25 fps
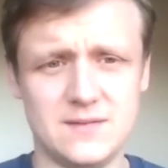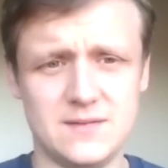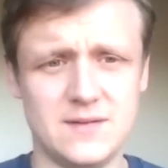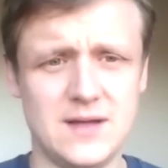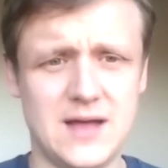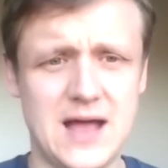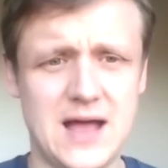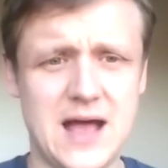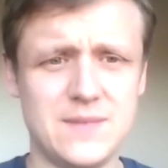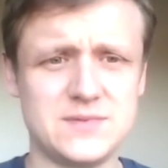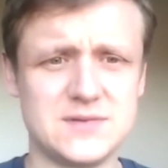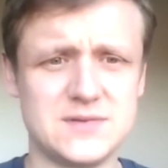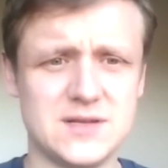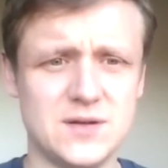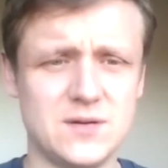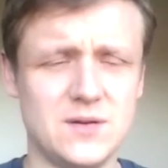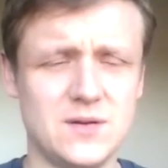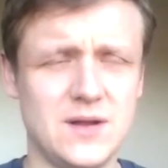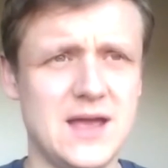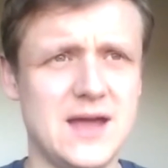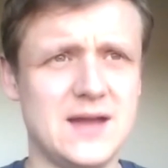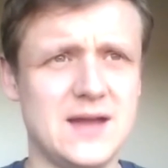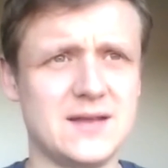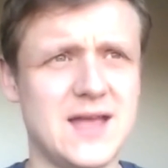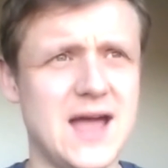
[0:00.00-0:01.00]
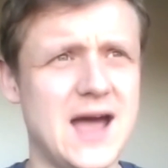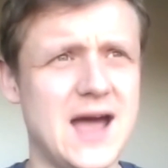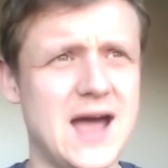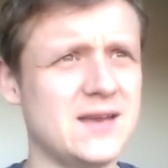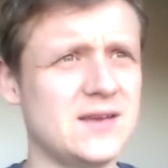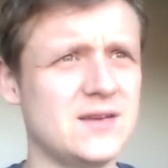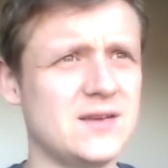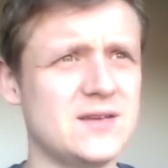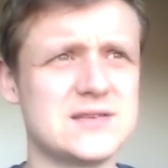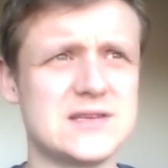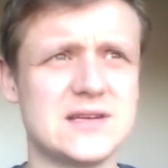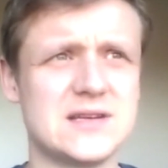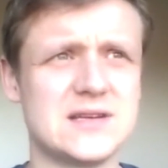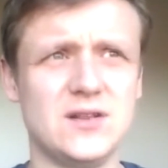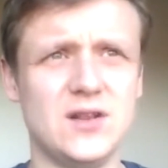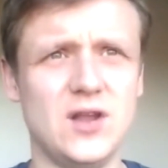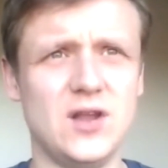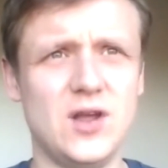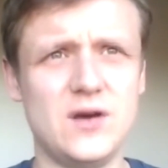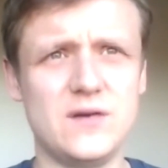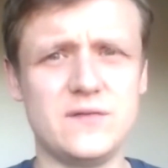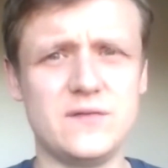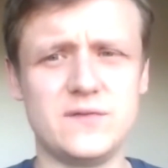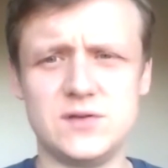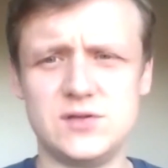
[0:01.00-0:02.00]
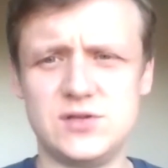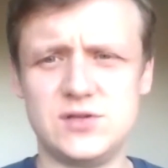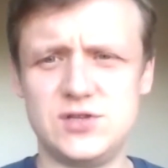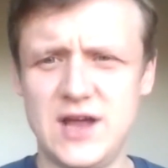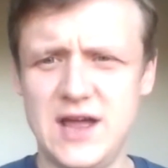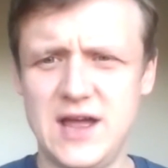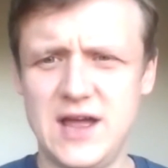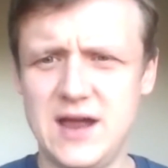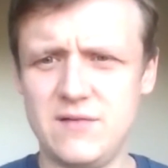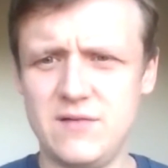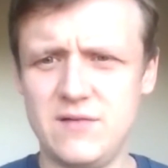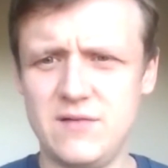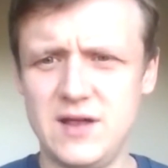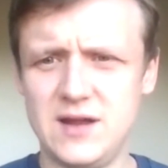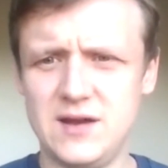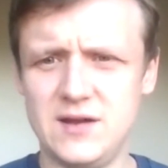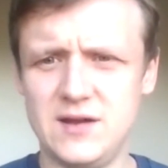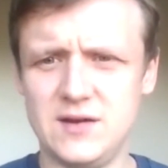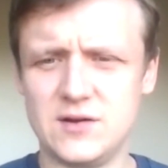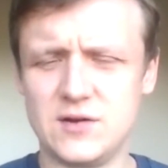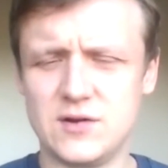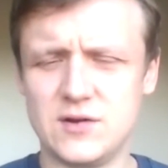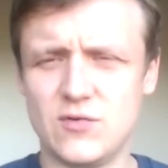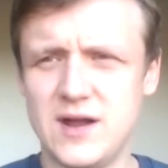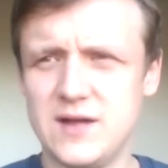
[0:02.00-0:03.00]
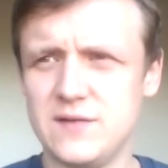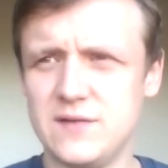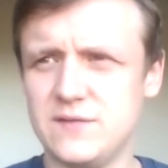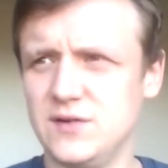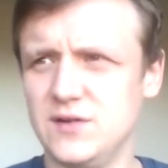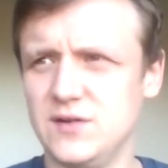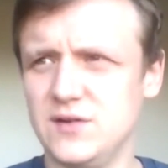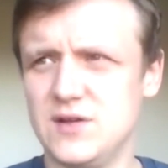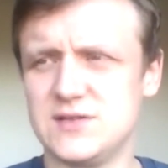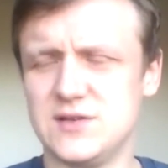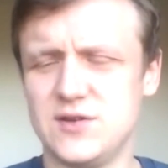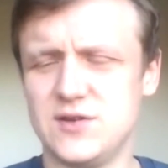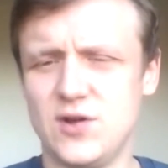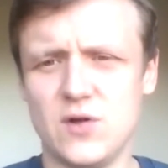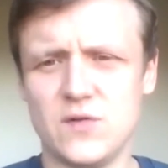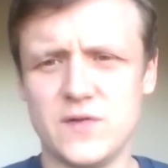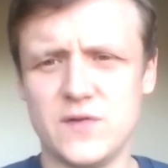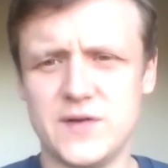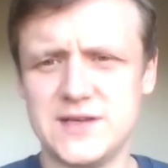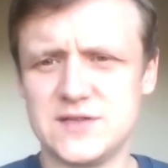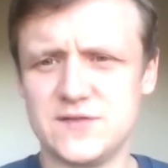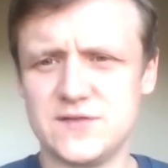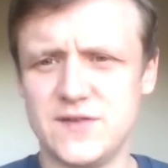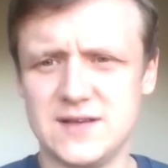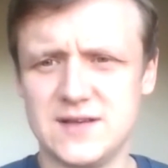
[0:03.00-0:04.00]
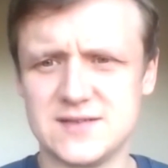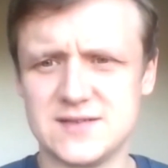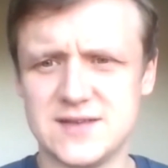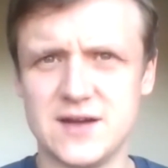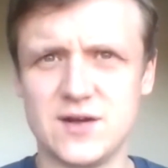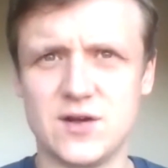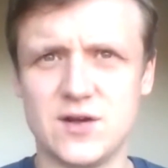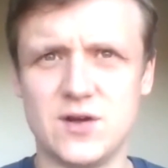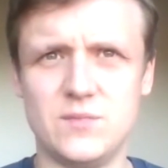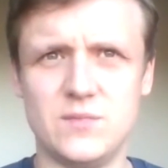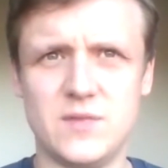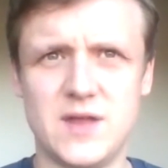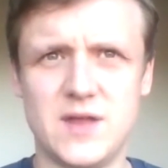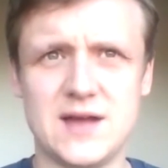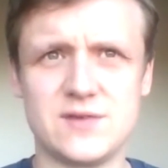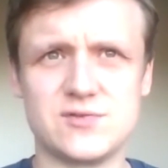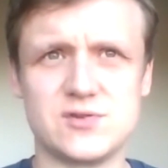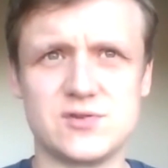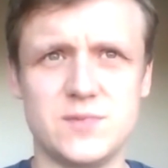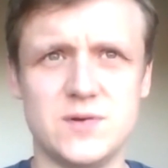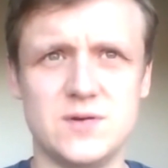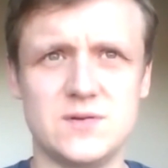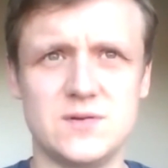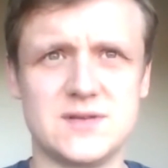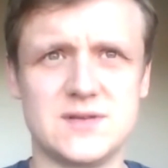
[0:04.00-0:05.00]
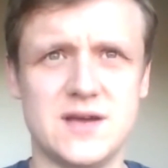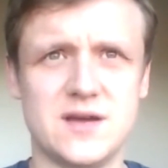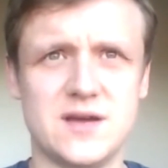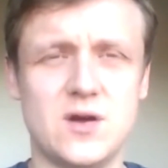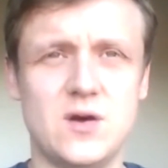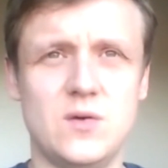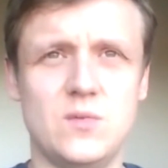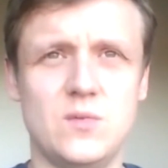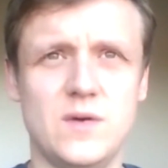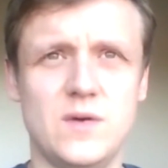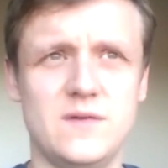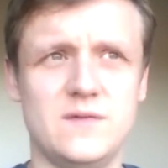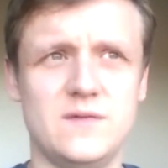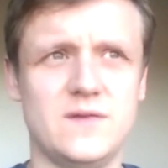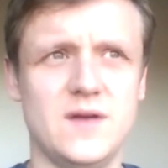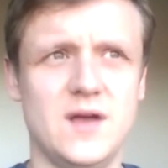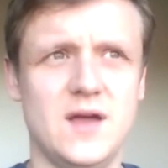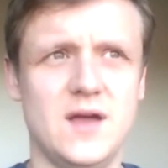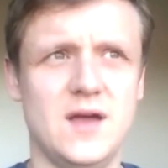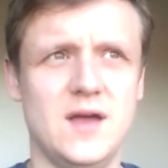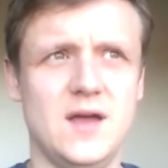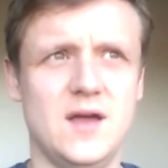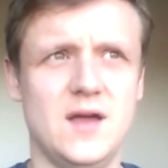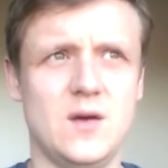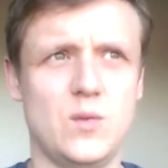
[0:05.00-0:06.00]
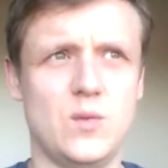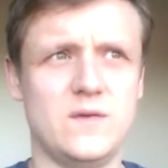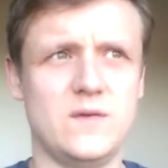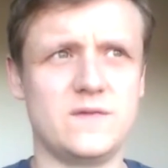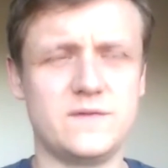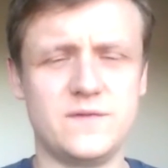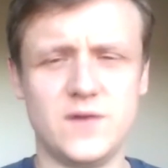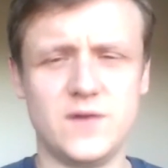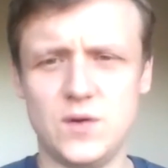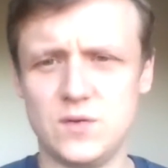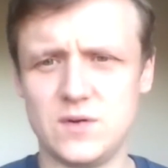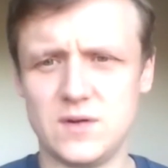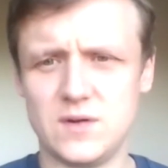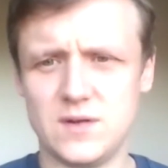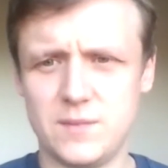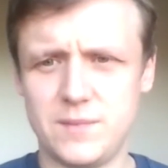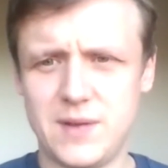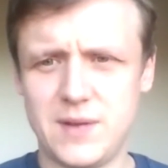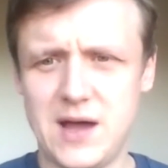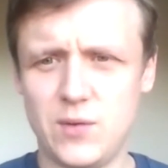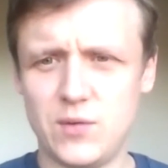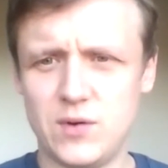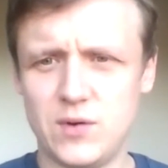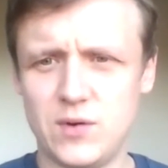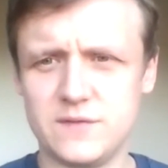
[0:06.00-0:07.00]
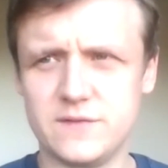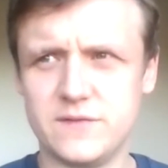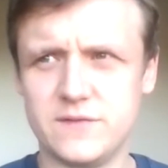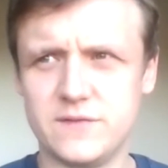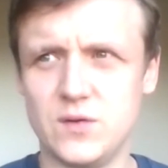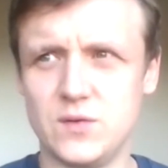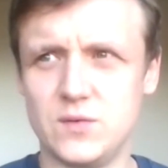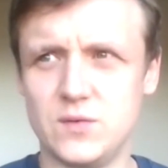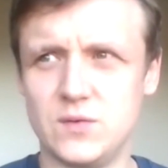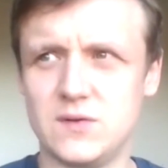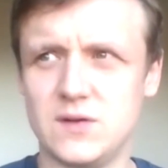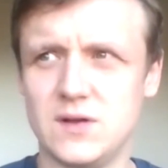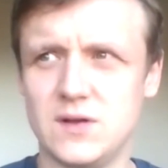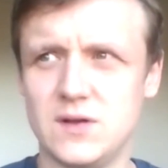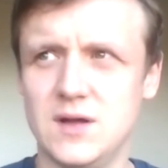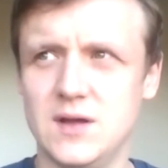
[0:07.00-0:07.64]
absolutely, and kindness and love and sharing and gratefulness and all these things that come, the attributes that come with food and the power of food.